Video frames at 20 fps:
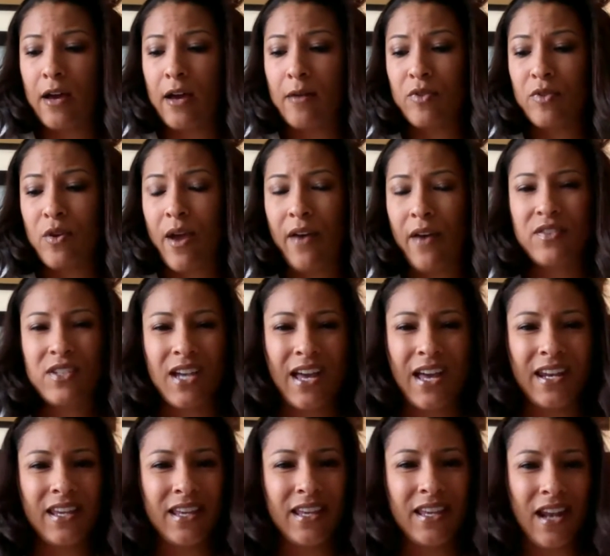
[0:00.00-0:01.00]
You have to
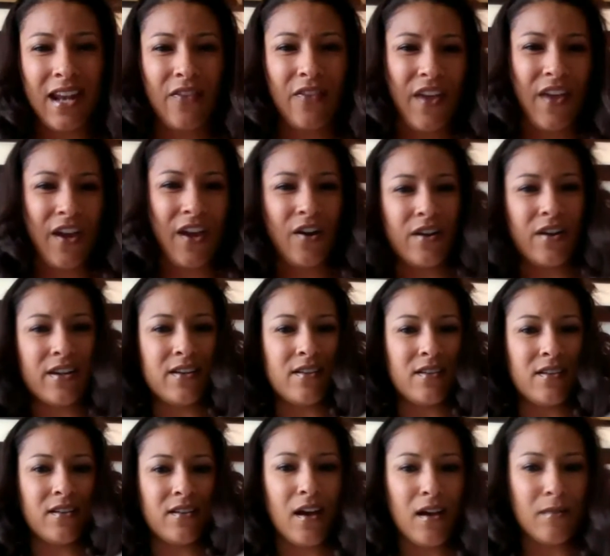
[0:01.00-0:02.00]
kind of get out there
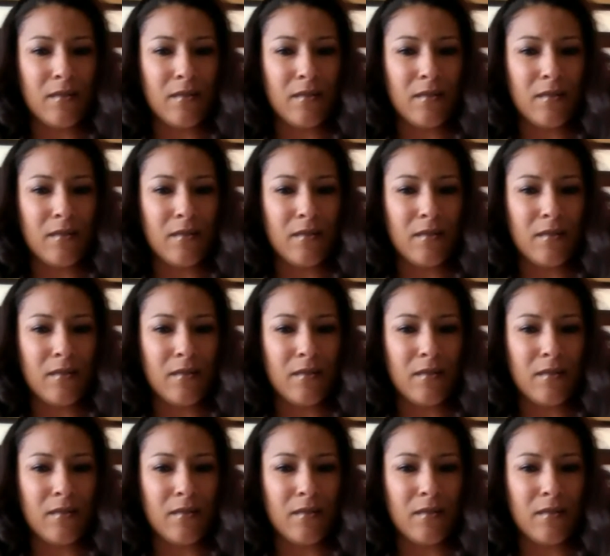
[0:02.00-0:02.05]
and